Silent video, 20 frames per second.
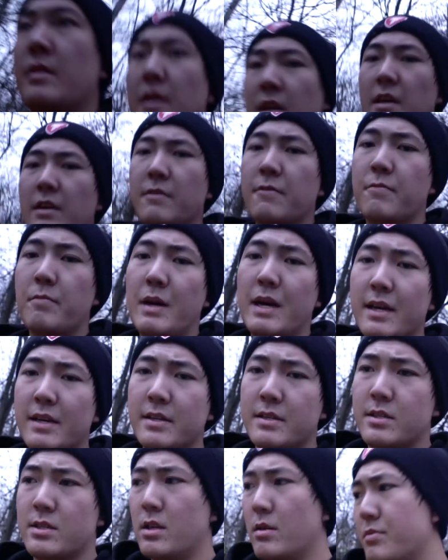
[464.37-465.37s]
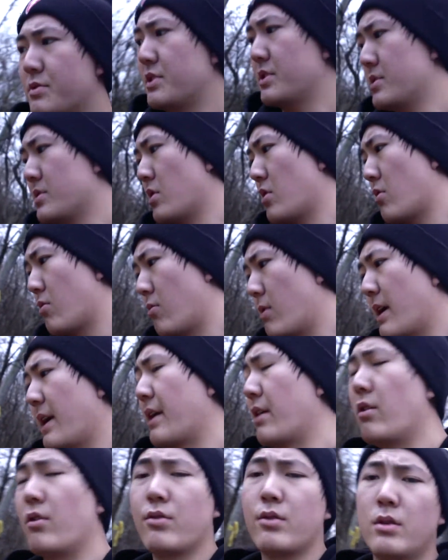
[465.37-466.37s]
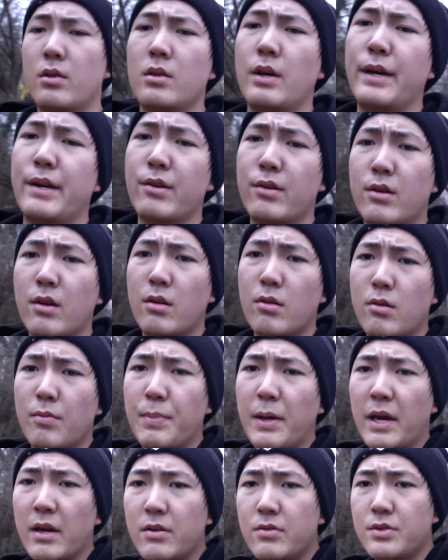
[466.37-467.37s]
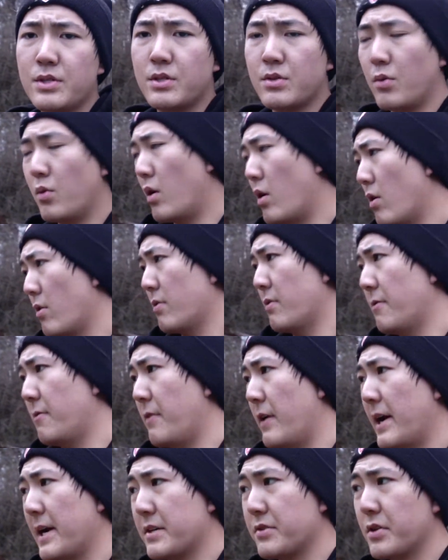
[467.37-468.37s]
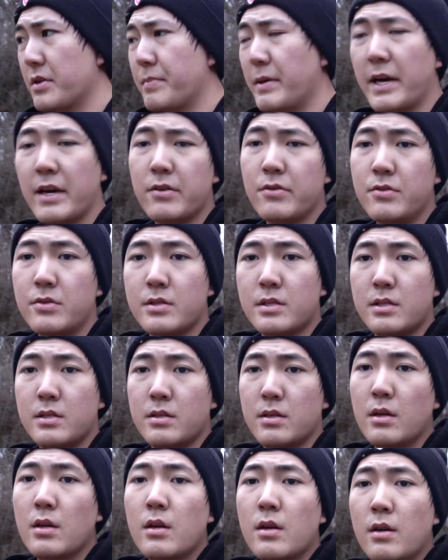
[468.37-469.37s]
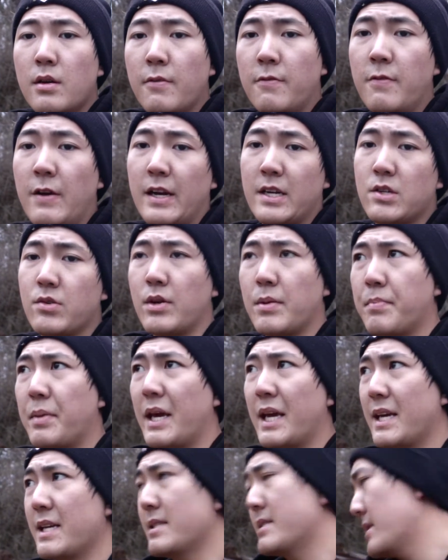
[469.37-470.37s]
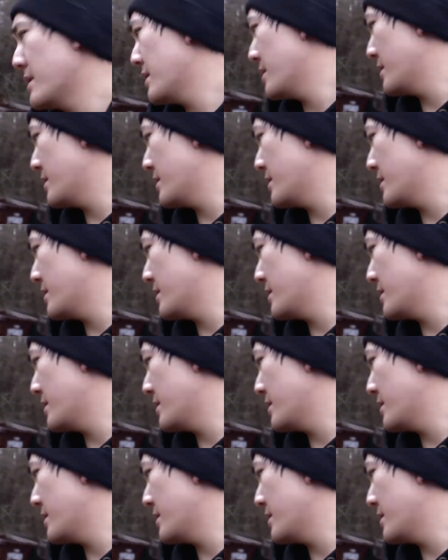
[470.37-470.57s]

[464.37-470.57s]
If my assumptions are right, all the lighter colored panels are the factory panels, factory paint,